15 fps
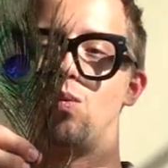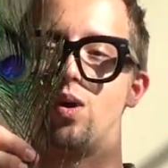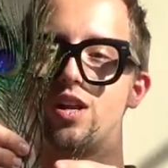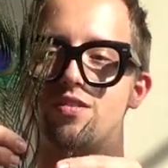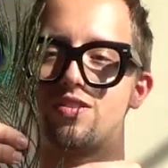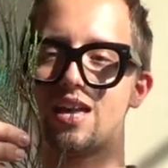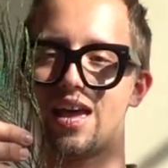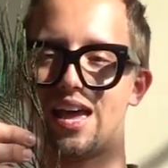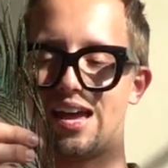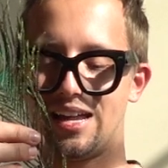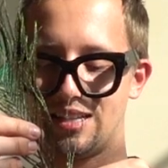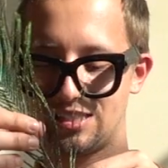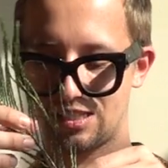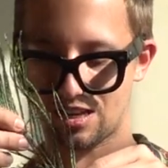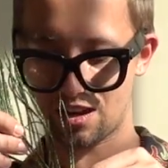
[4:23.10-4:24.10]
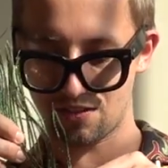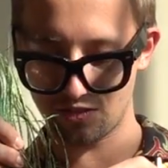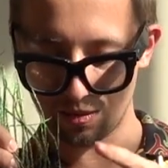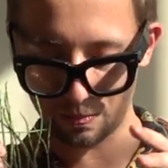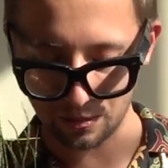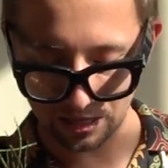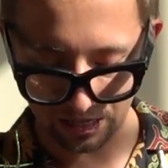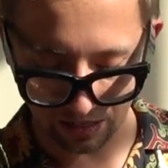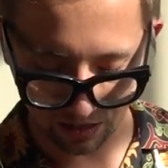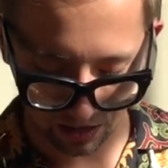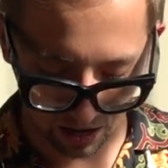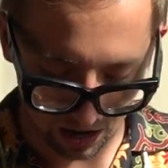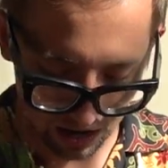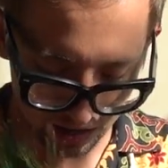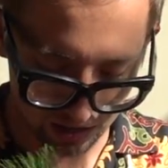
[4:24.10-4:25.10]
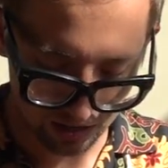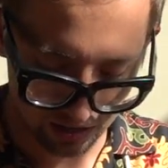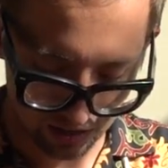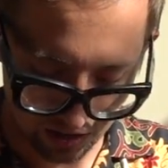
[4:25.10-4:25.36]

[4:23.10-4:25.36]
one of the heads of the peacock,